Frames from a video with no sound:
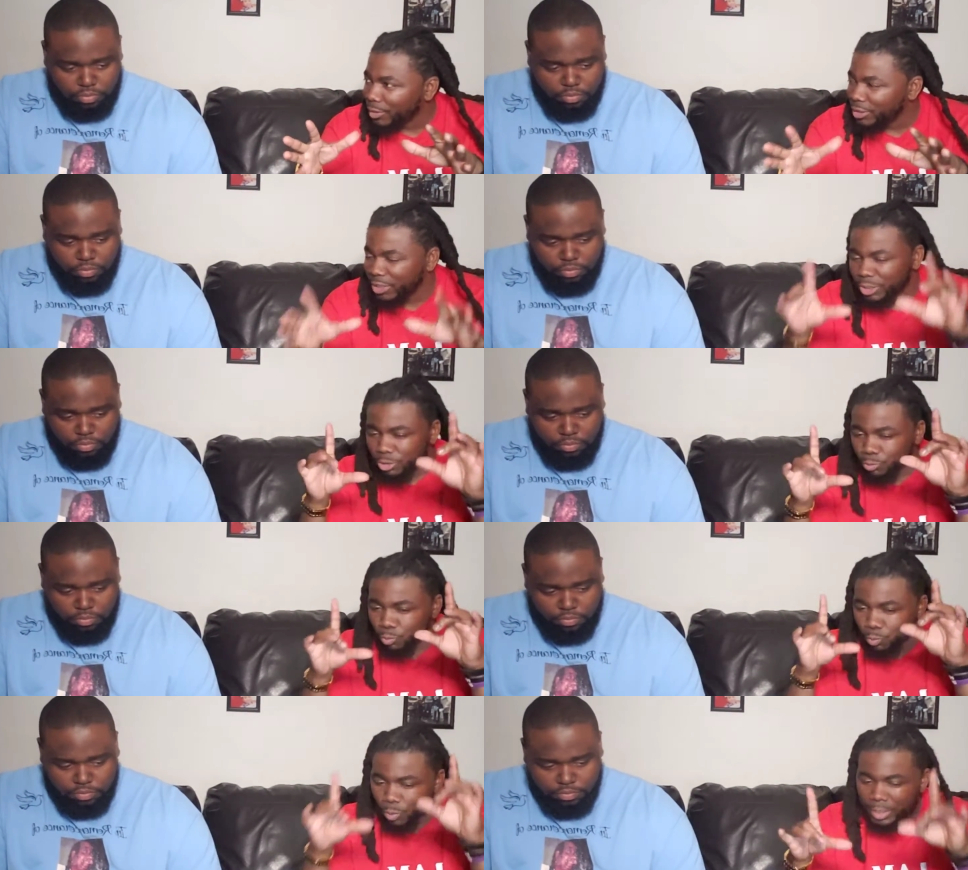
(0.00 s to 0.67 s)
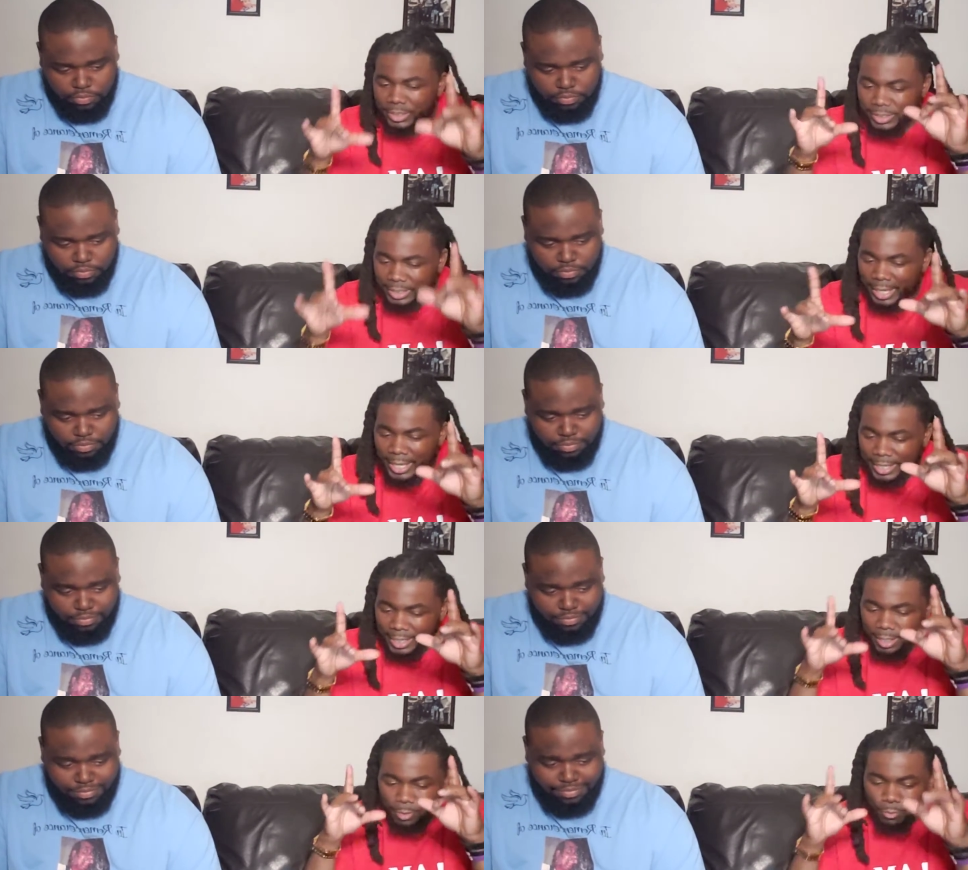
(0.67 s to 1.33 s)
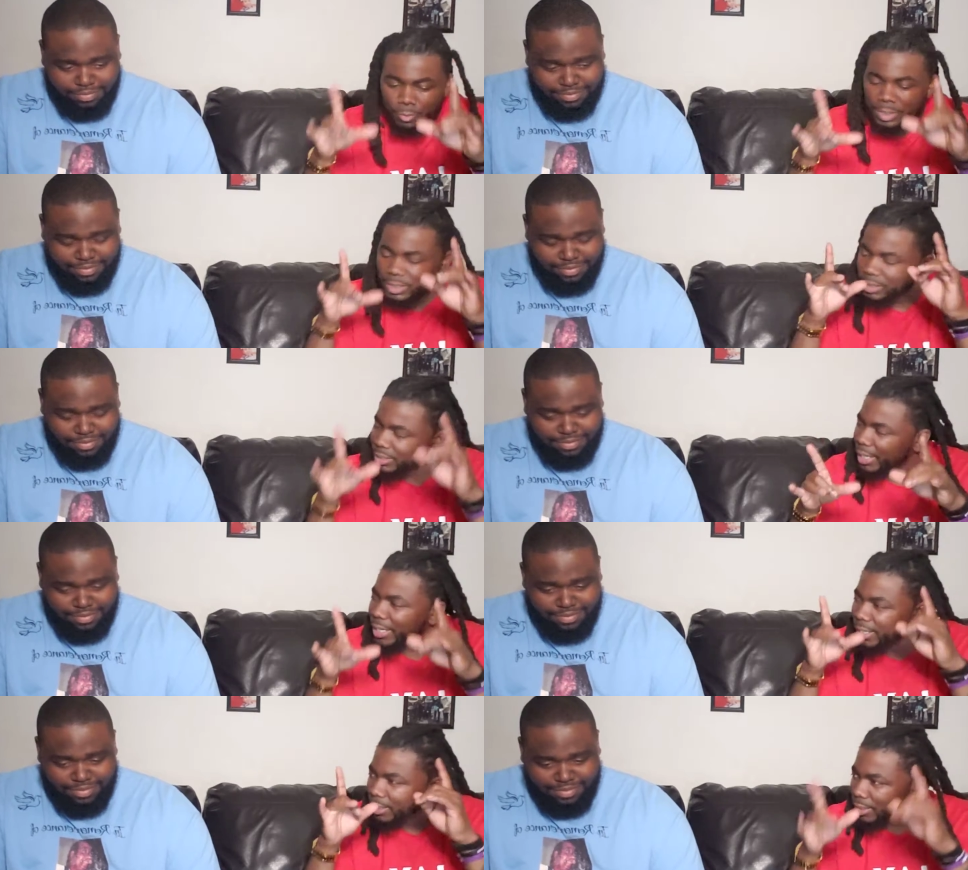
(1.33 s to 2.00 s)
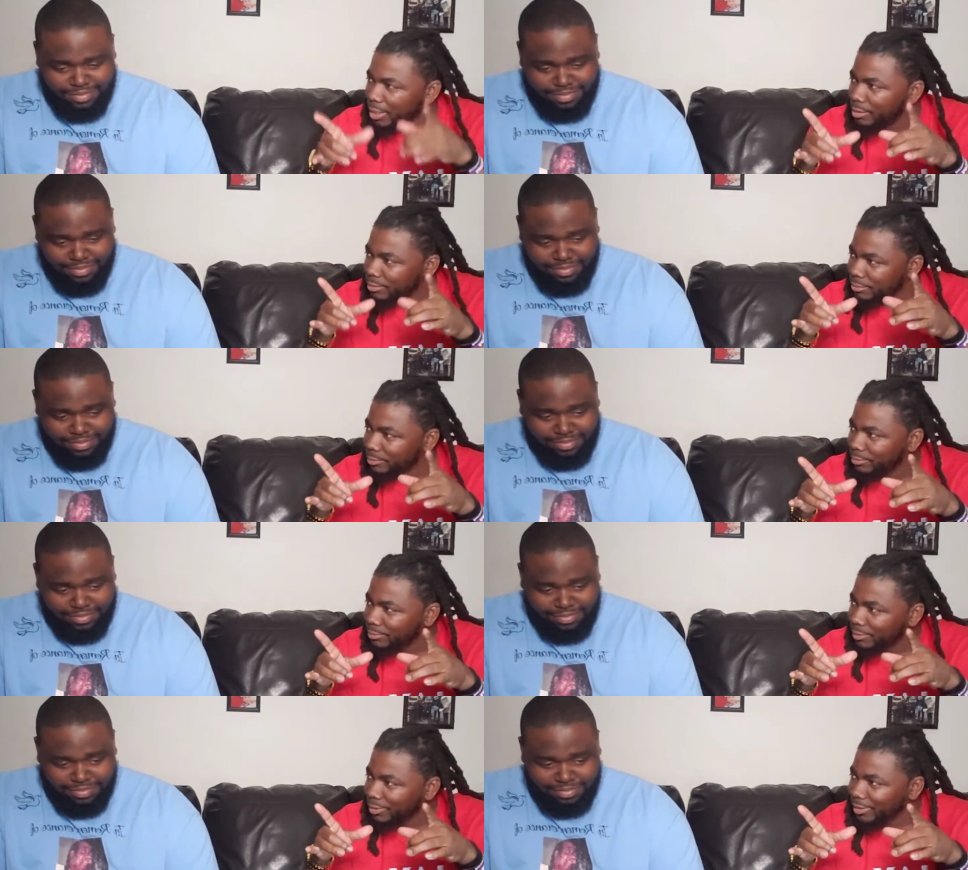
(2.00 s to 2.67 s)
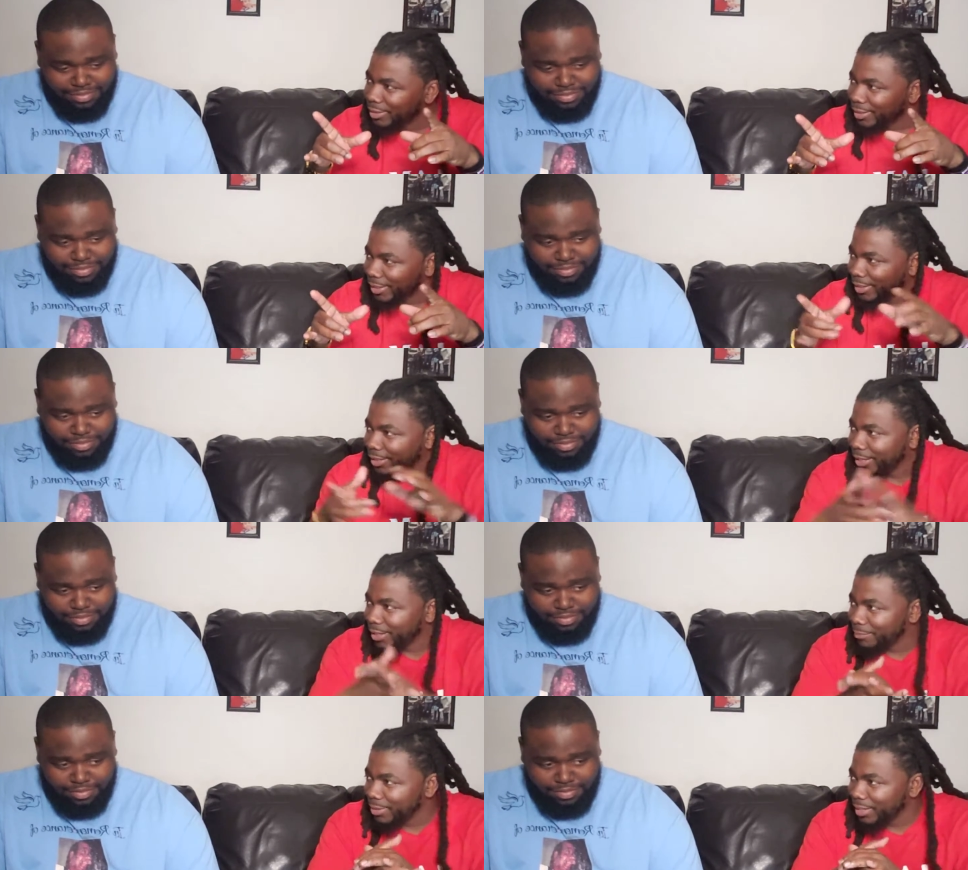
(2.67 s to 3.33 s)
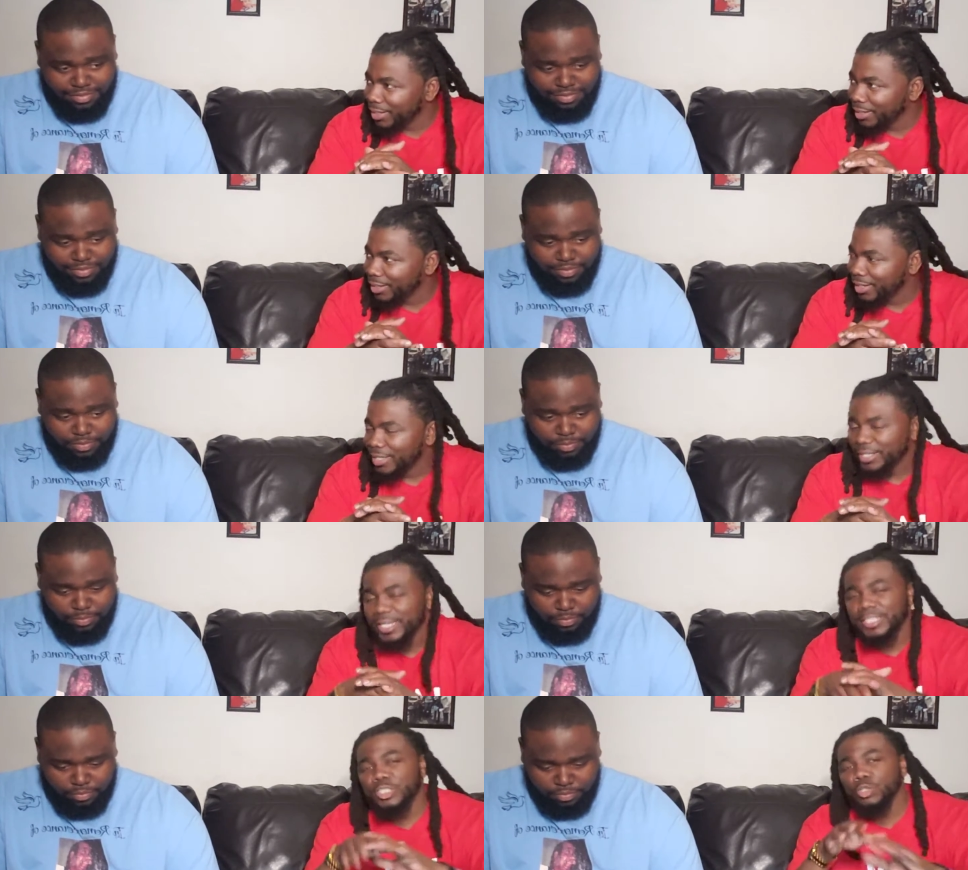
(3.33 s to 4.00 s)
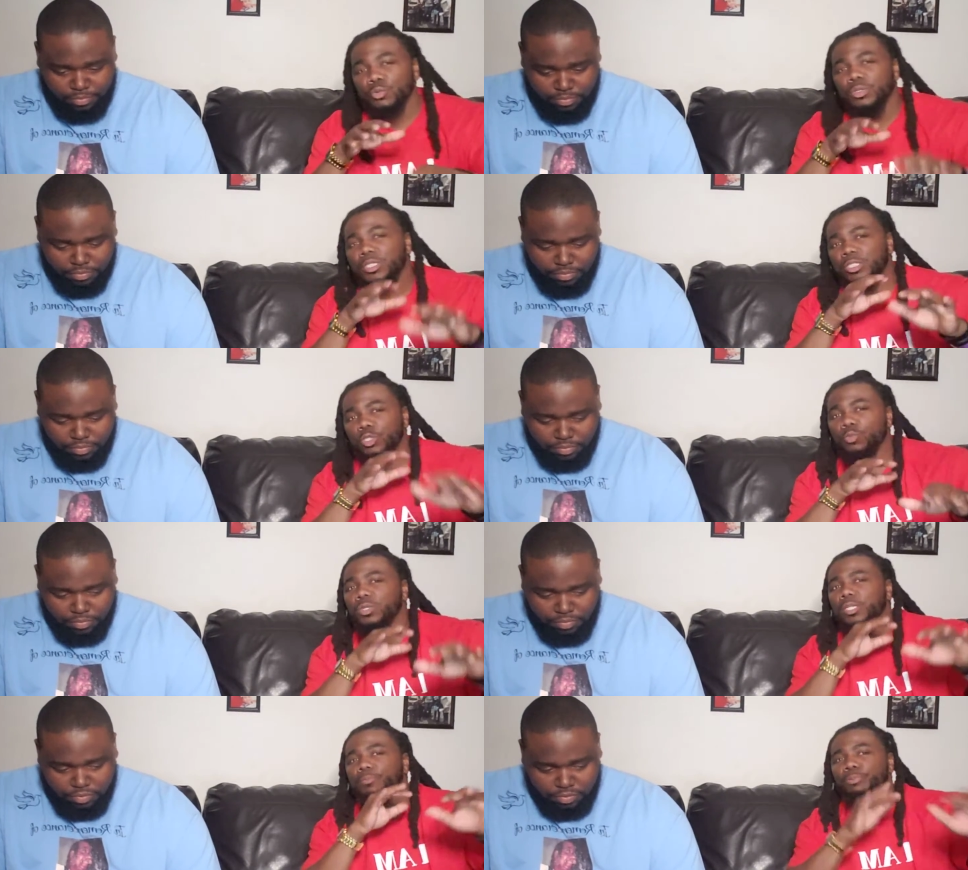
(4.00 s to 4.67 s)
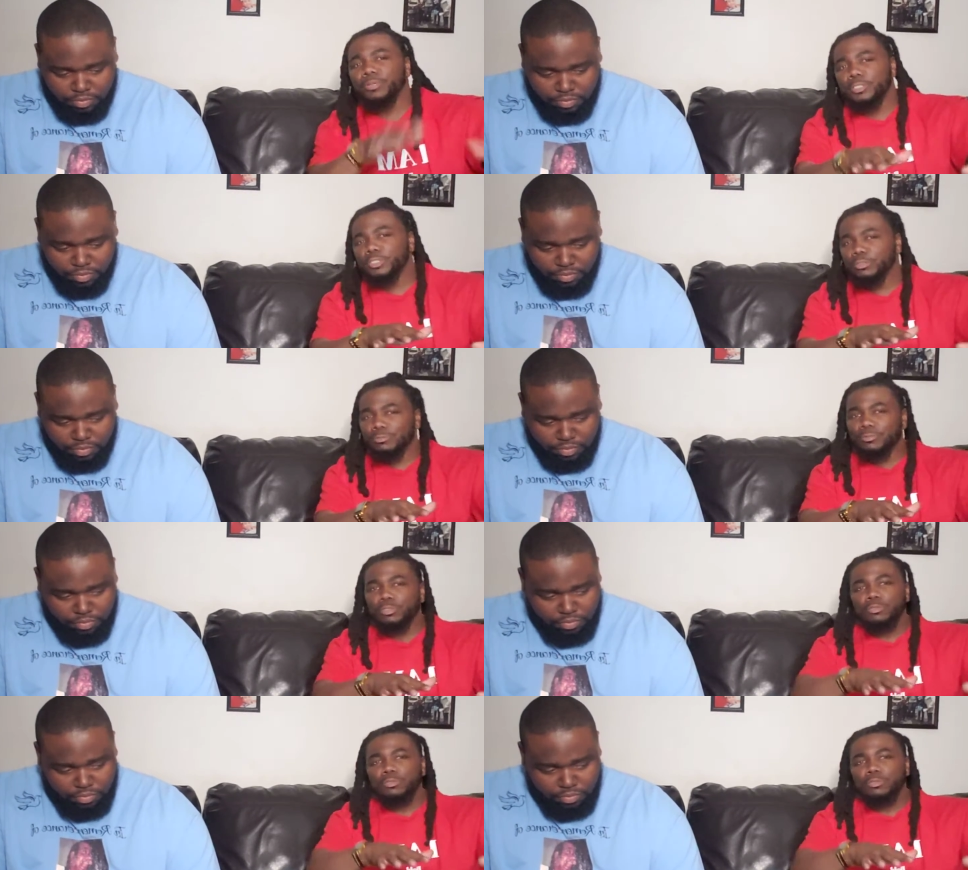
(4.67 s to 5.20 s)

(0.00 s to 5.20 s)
Speaker 1: just one thing and one thing alone. You know what I mean? That 2020 put you